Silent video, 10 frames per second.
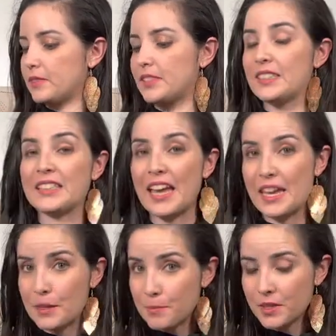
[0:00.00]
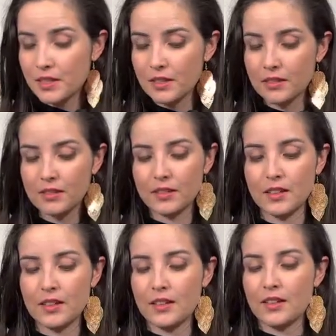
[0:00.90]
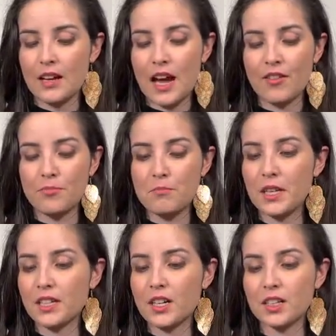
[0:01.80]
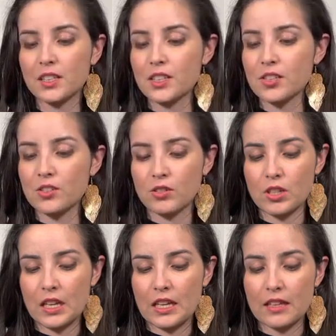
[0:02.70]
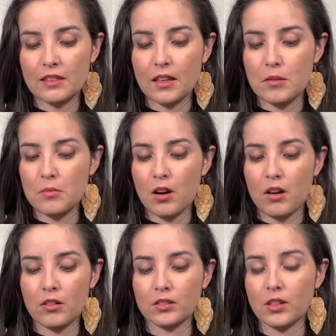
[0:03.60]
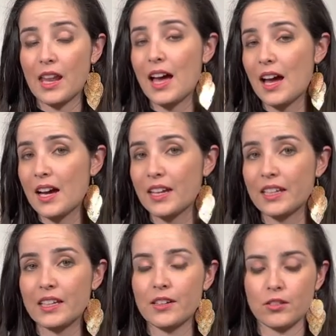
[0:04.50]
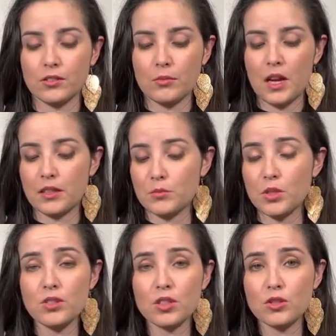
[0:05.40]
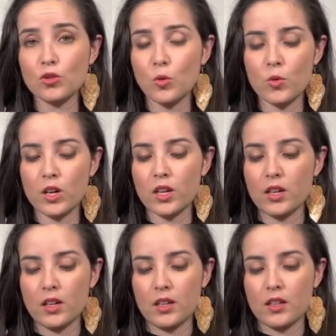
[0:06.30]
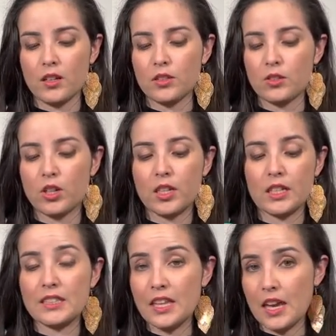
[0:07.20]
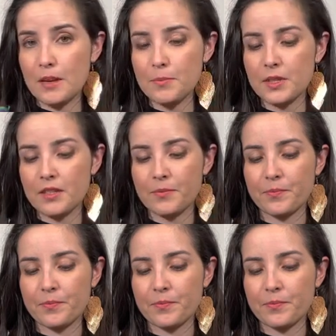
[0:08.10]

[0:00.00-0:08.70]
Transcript: the tapes. I have many colors. You can get them online, at the music store. You're gonna need tapes.